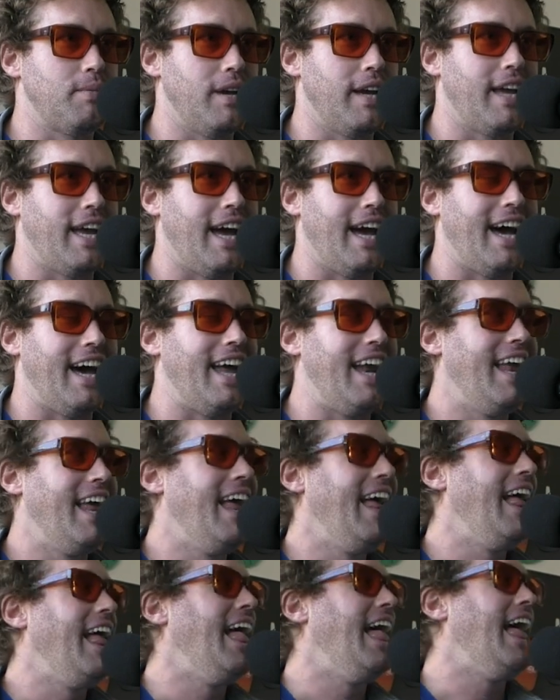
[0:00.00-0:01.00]
to Be a
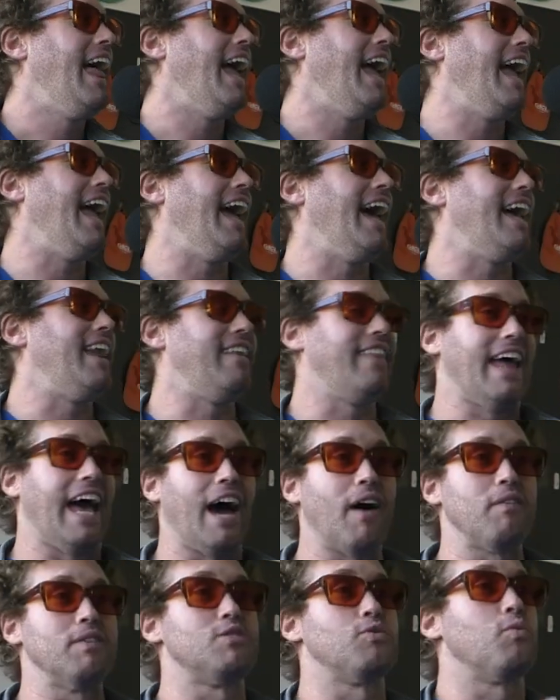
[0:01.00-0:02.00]
Cat. And
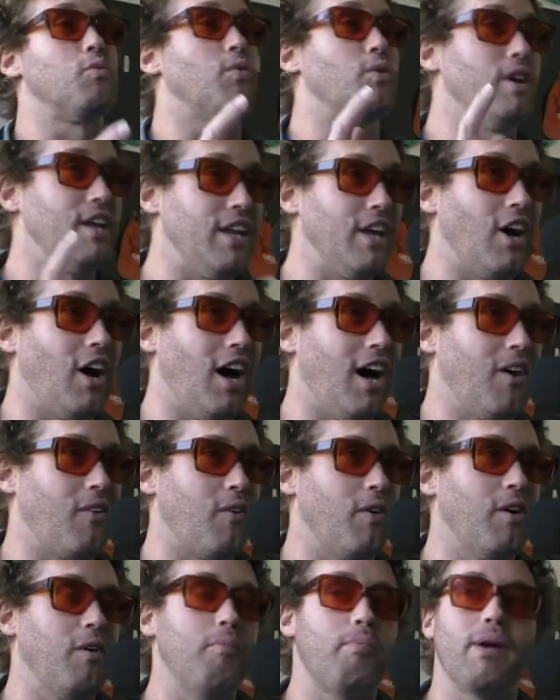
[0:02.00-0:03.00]
that was really
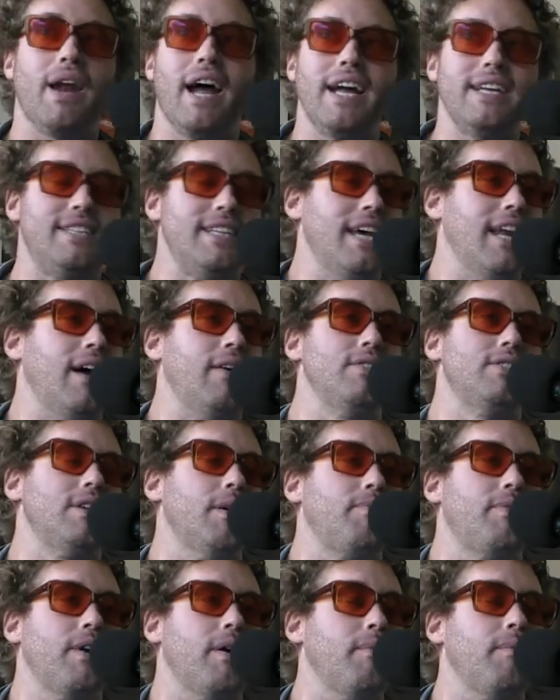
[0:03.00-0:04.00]
awkward. But I was
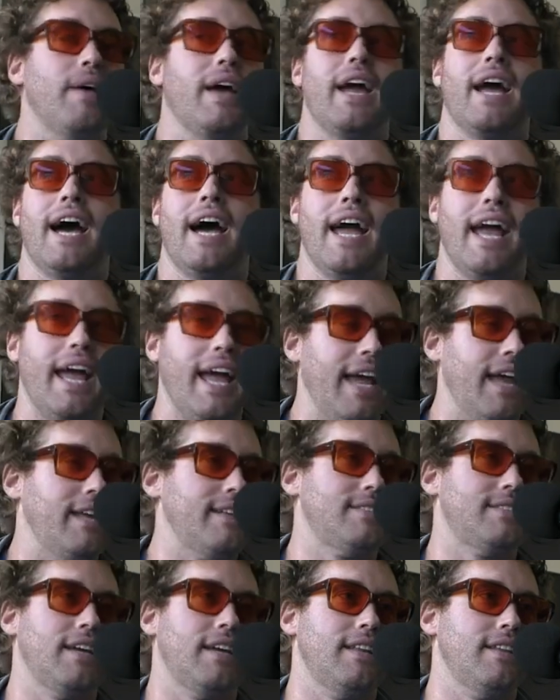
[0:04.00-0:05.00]
up there. I'm like, I
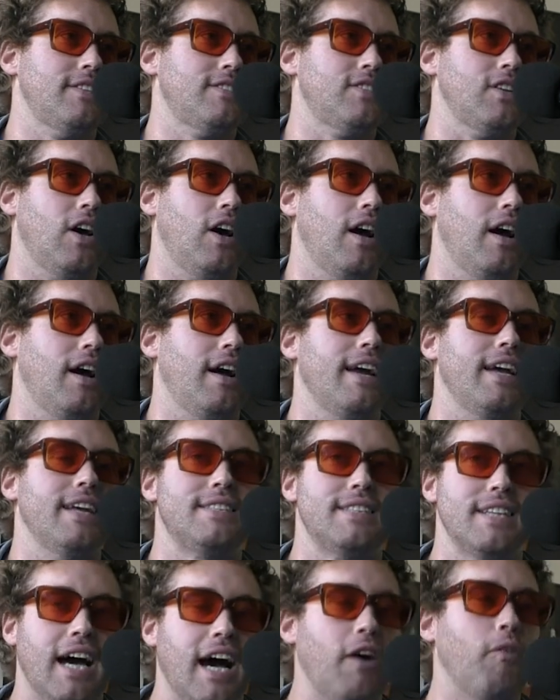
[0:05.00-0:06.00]
hate singing this song.
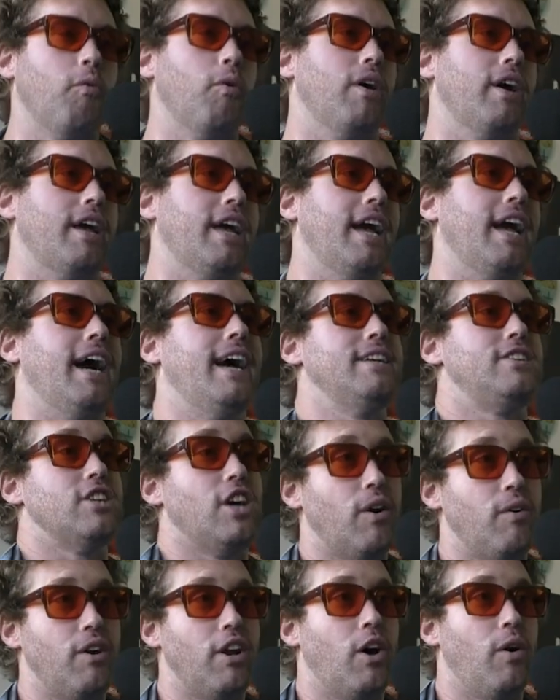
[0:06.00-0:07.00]
It's not working. I
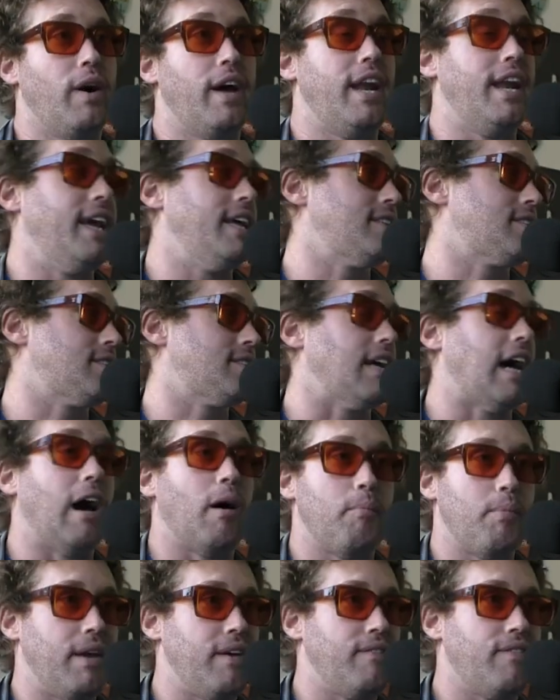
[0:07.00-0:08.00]
don't know it. It
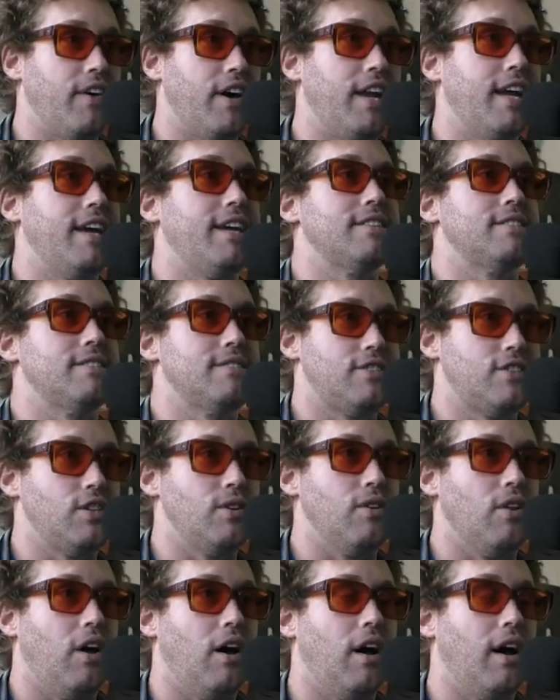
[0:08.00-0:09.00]
stopped being funny because it's
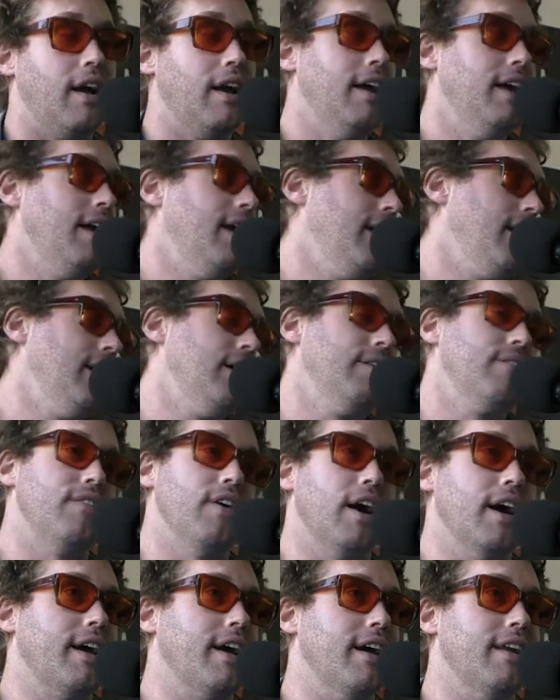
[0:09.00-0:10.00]
too long.
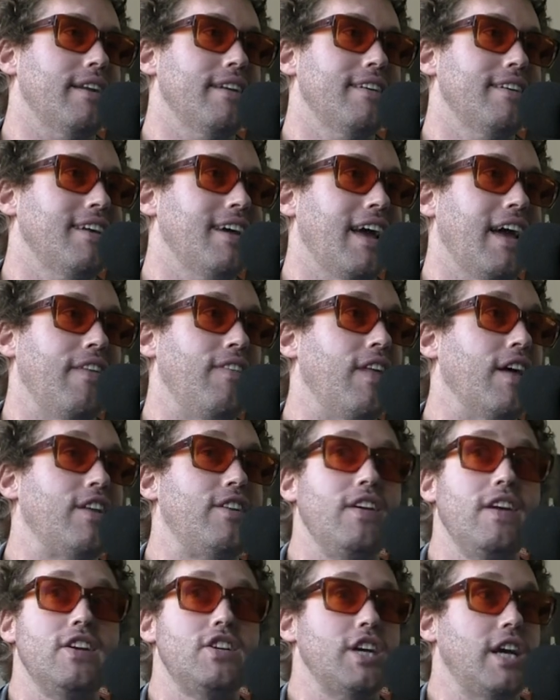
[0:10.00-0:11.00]
Fuck it. And the
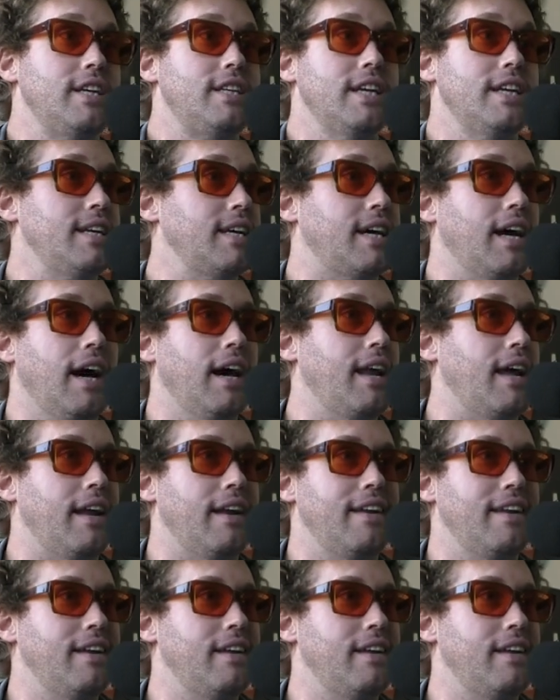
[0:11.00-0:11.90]
DJ didn't cut it.